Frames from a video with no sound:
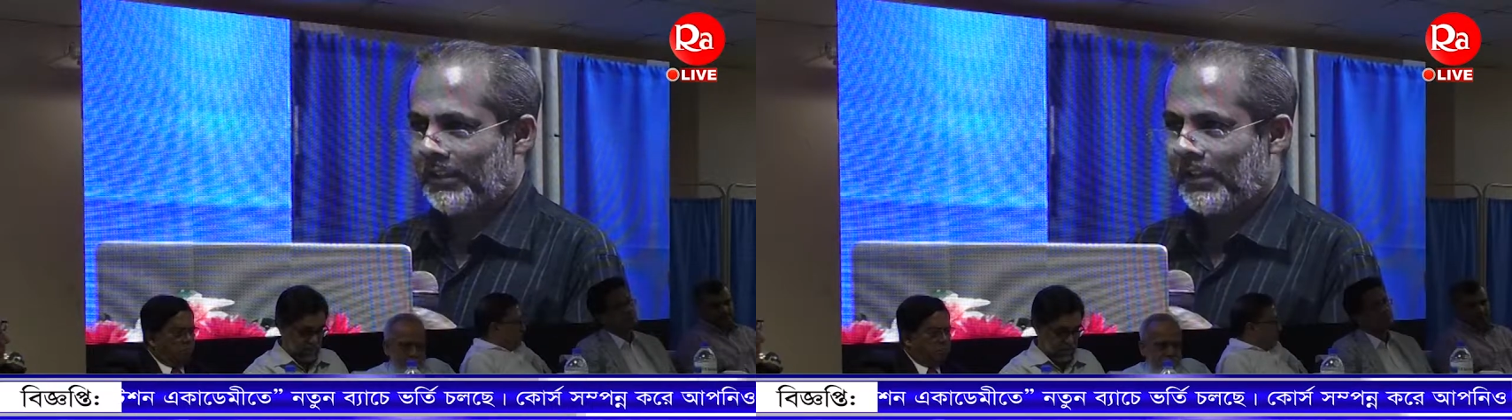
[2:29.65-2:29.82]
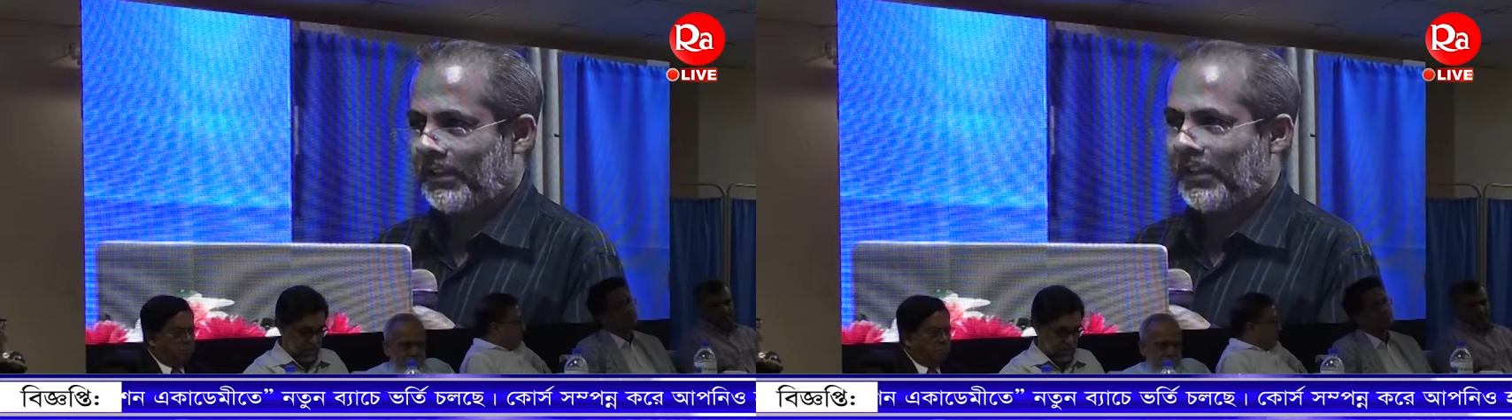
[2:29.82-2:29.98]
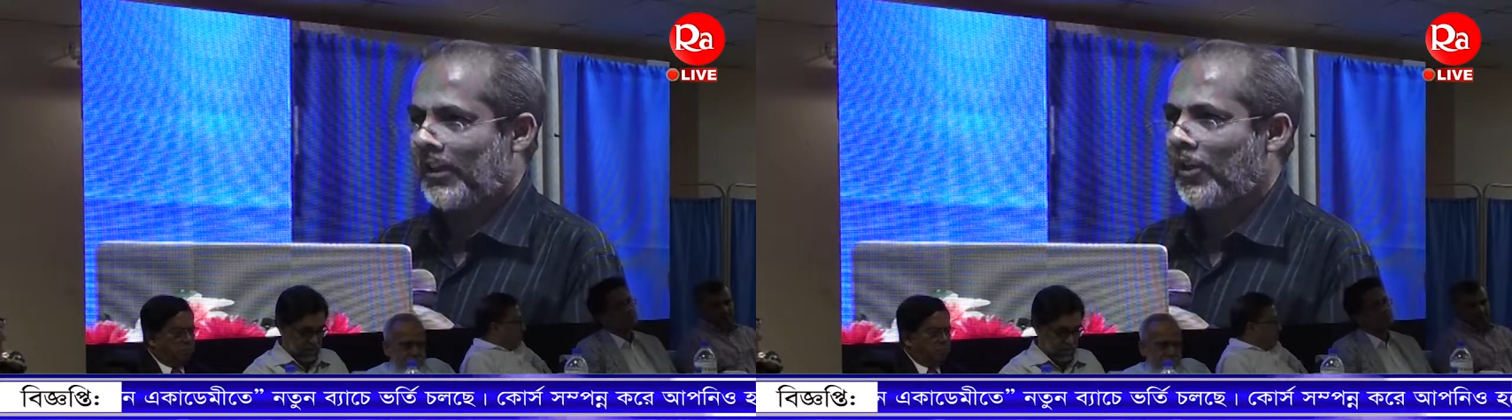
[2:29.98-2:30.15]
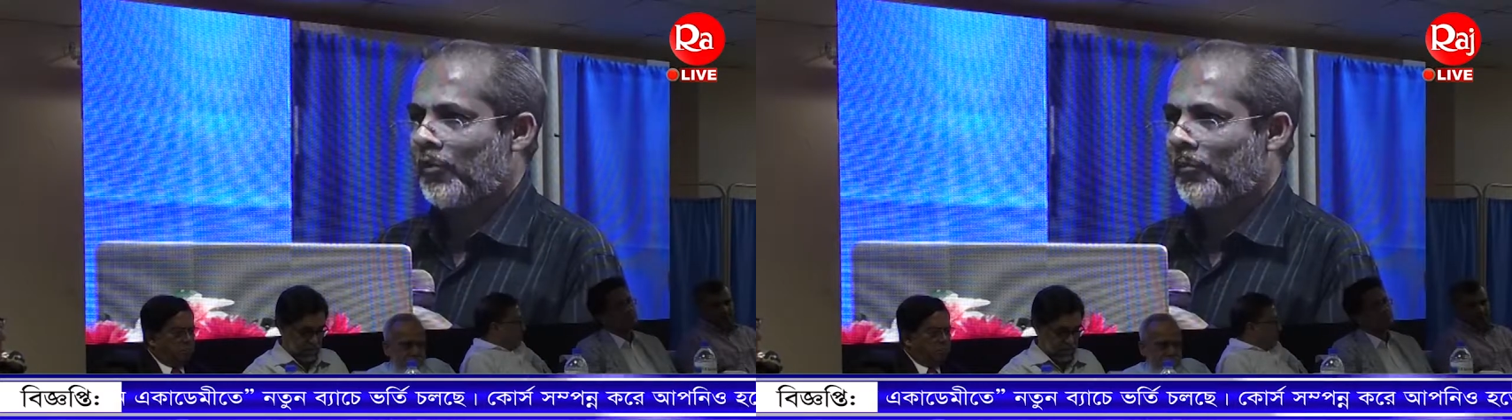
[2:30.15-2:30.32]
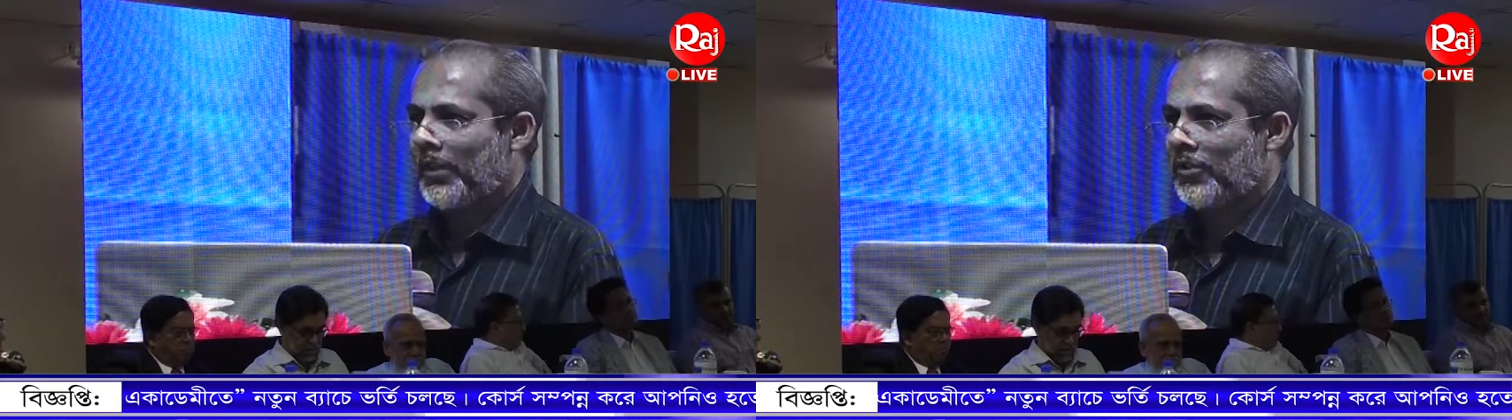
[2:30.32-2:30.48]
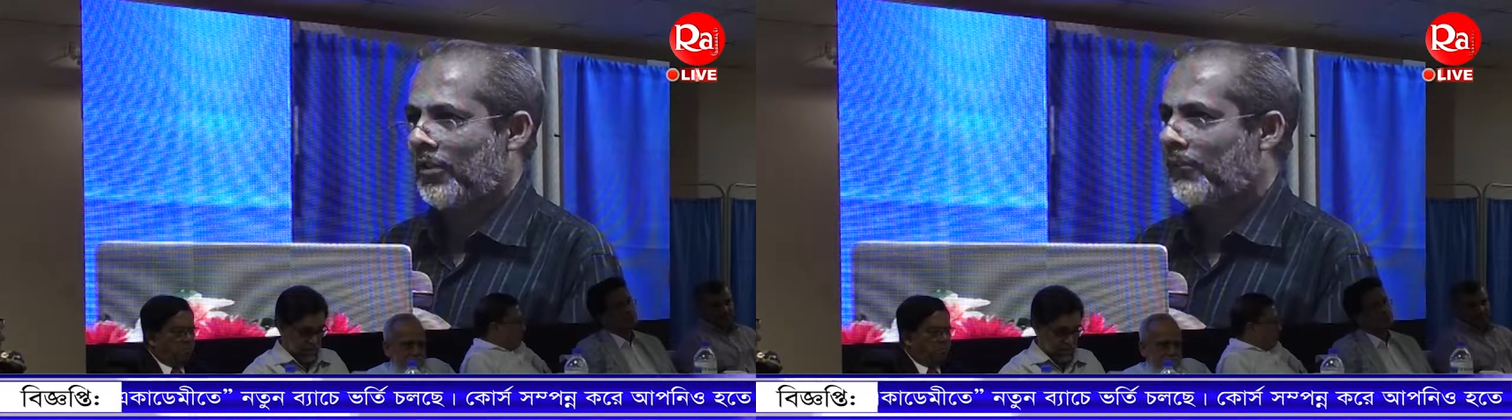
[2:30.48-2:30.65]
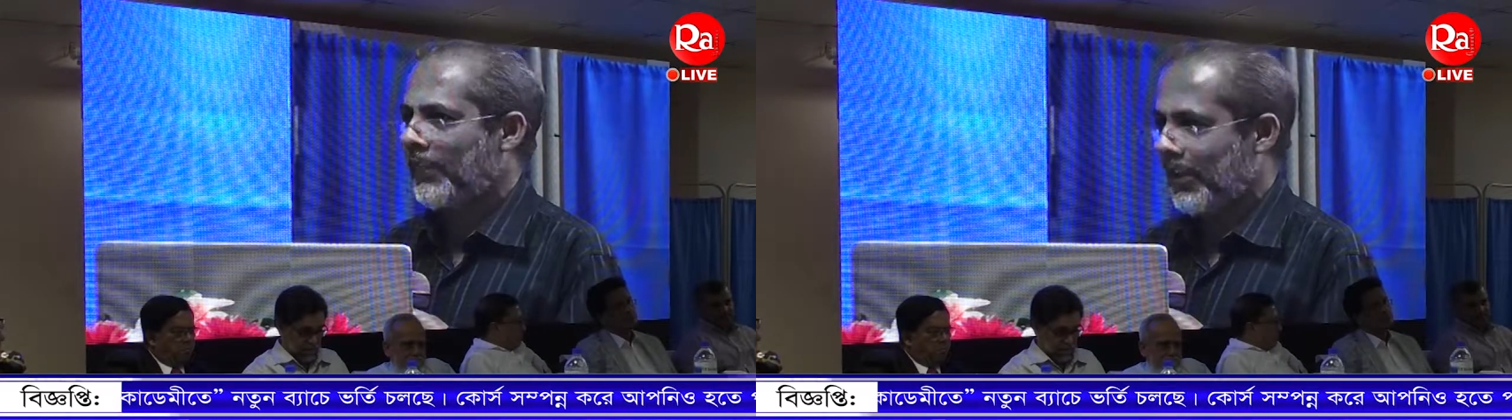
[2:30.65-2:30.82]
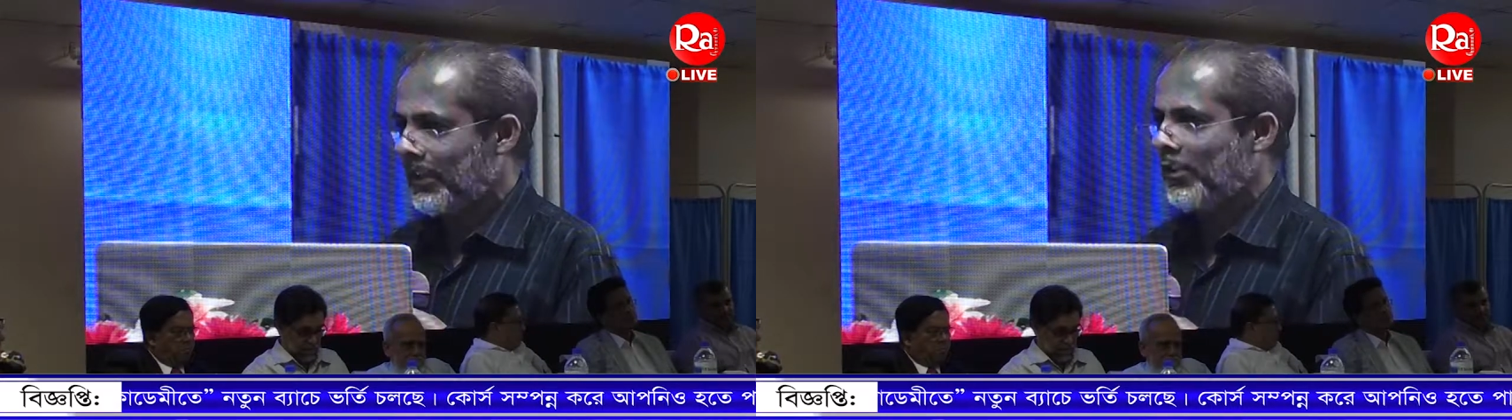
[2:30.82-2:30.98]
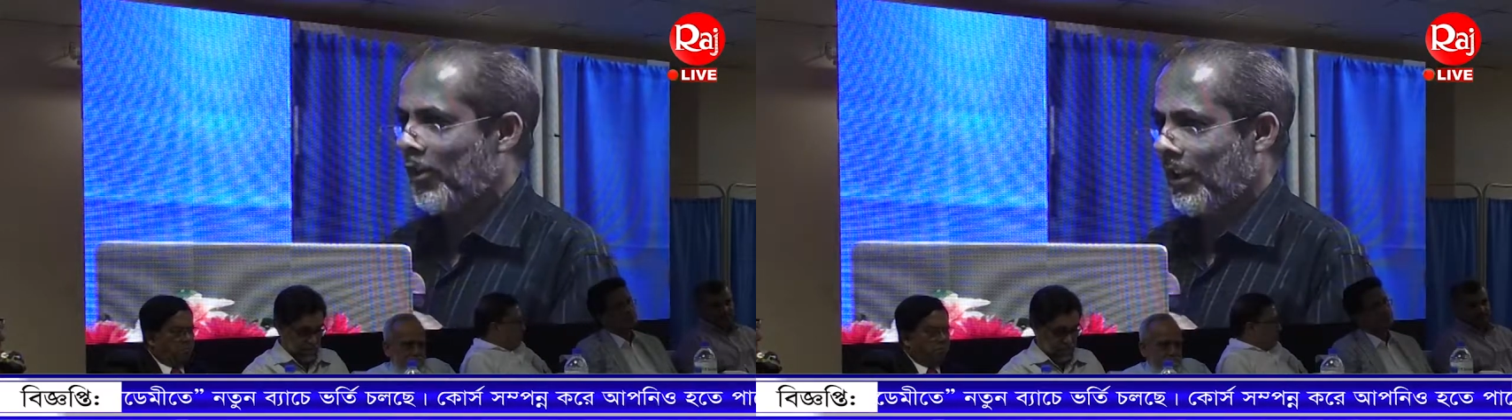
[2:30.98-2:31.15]
that cannot be stopped
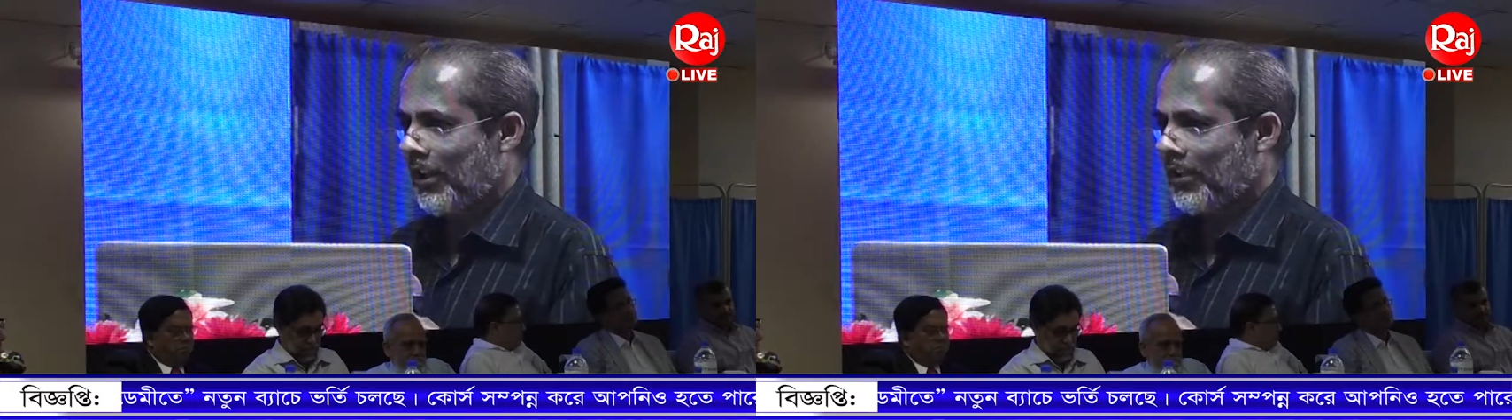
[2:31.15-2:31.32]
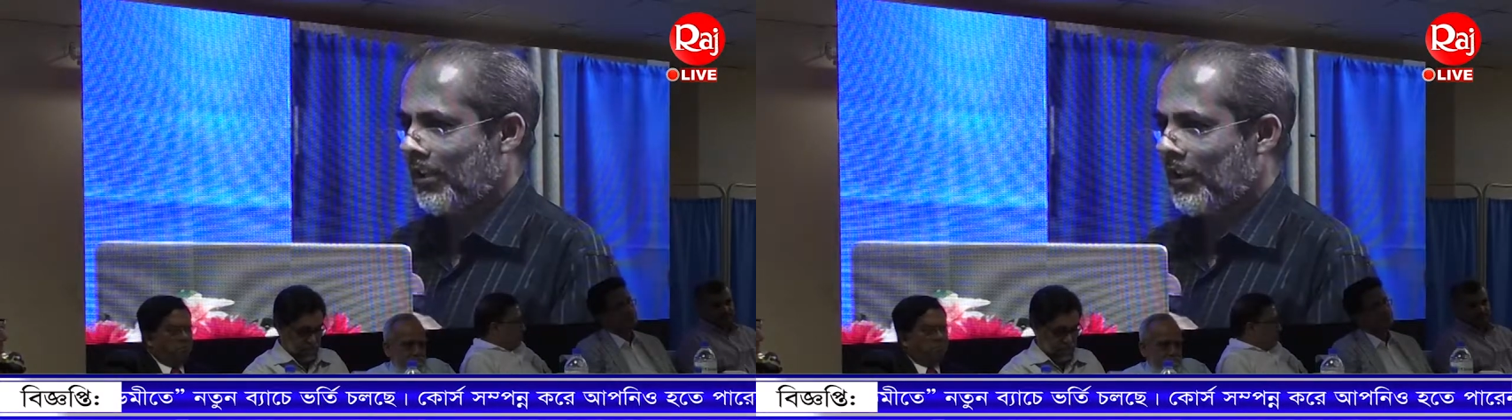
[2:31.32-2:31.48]
anywhere.